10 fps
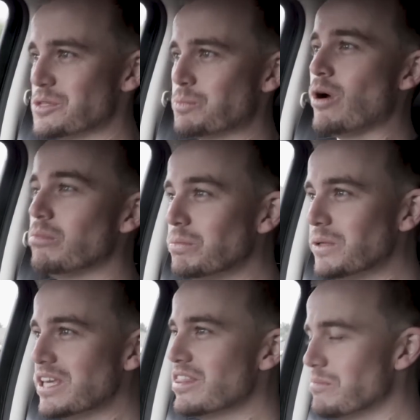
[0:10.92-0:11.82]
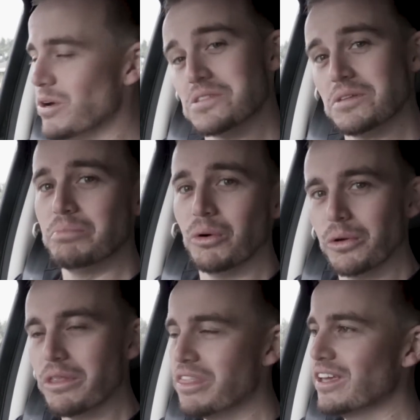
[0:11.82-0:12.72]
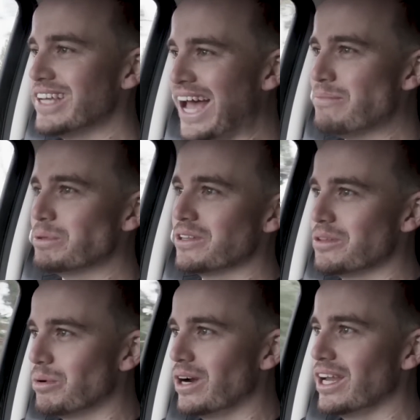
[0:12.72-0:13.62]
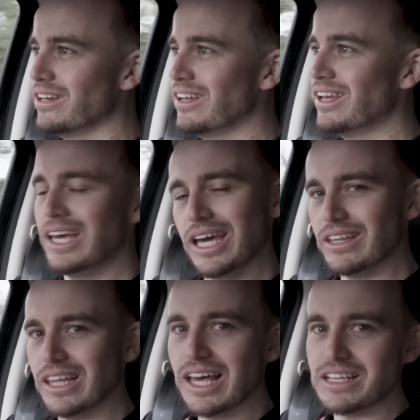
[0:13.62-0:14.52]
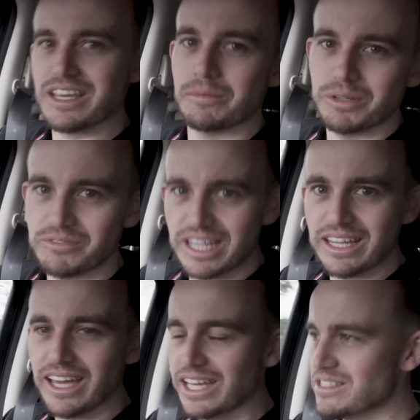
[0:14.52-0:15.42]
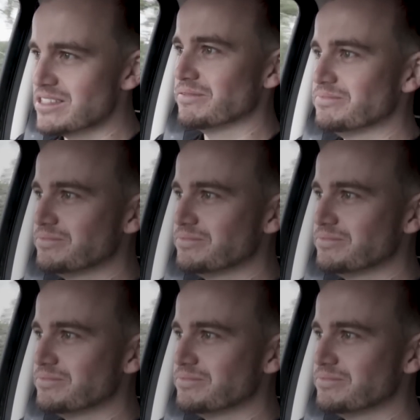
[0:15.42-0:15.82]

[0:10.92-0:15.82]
is probably the most important thing to happen to the brand in the last couple of decades.